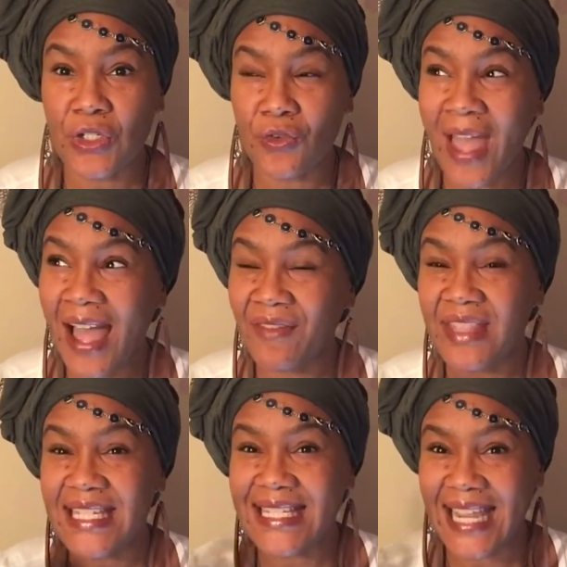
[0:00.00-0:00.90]
You have
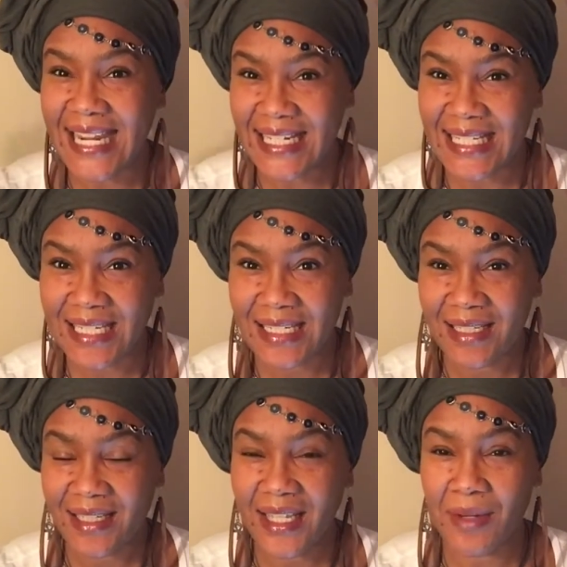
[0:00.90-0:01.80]
the date
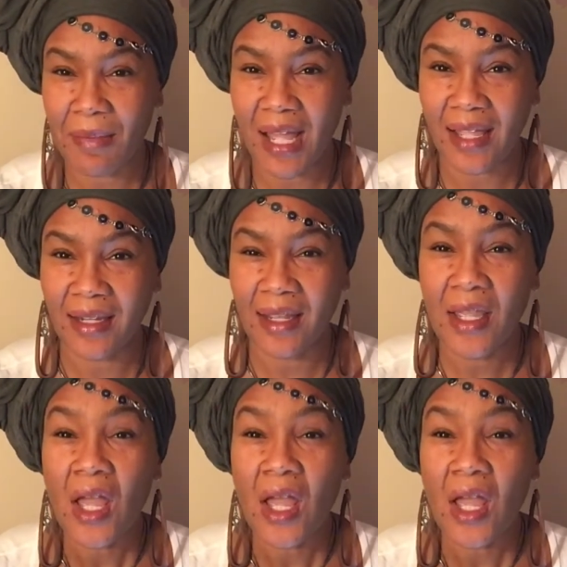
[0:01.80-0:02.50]
in mind.